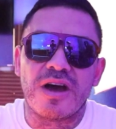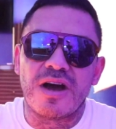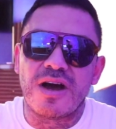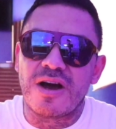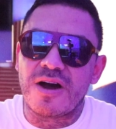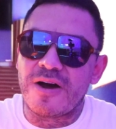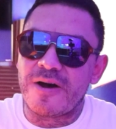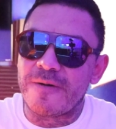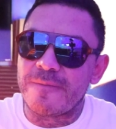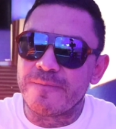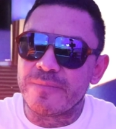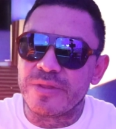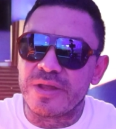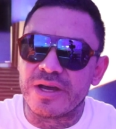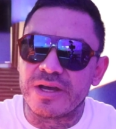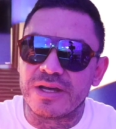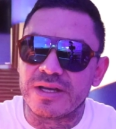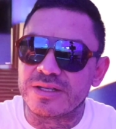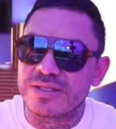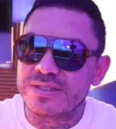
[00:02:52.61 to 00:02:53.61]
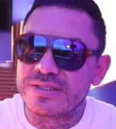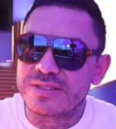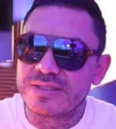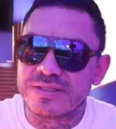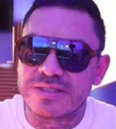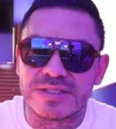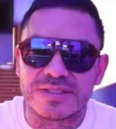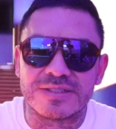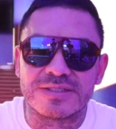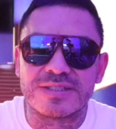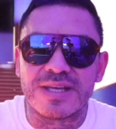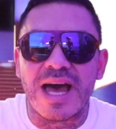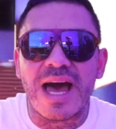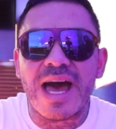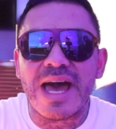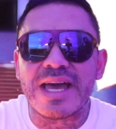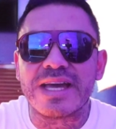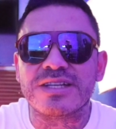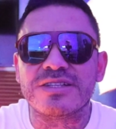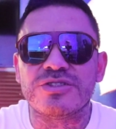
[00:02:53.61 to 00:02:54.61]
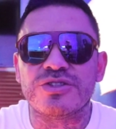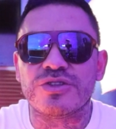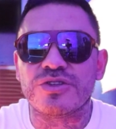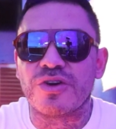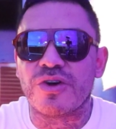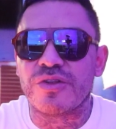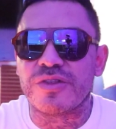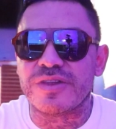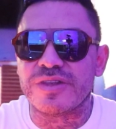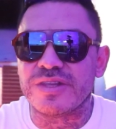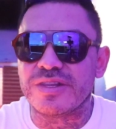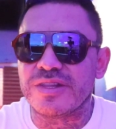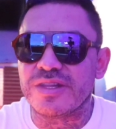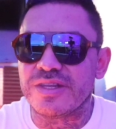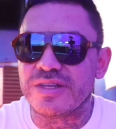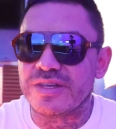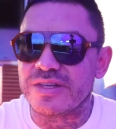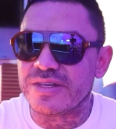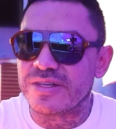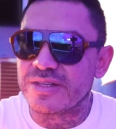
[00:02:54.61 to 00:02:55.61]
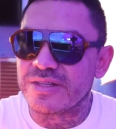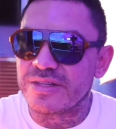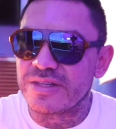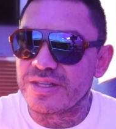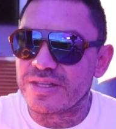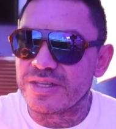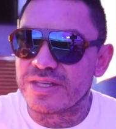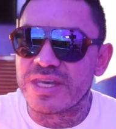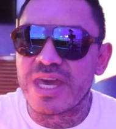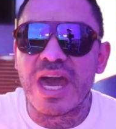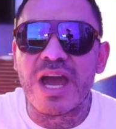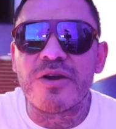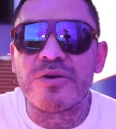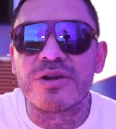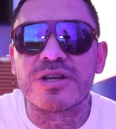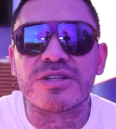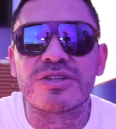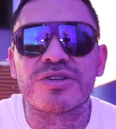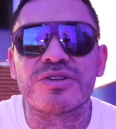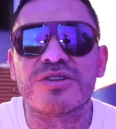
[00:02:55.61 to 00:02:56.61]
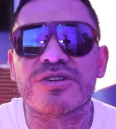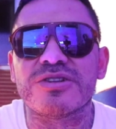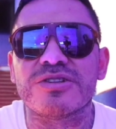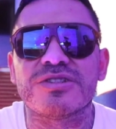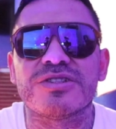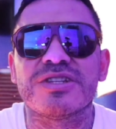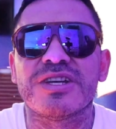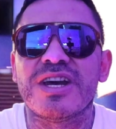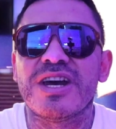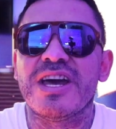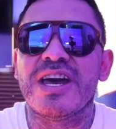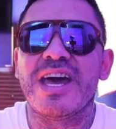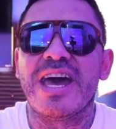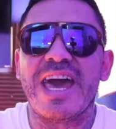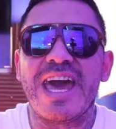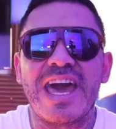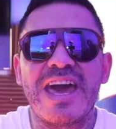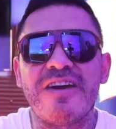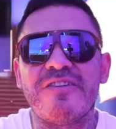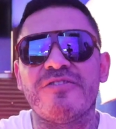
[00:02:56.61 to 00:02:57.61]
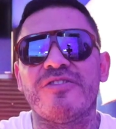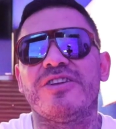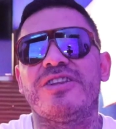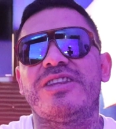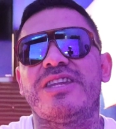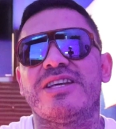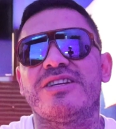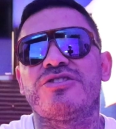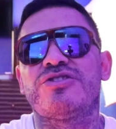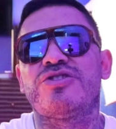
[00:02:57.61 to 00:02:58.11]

the signs, you know, the characters, everything.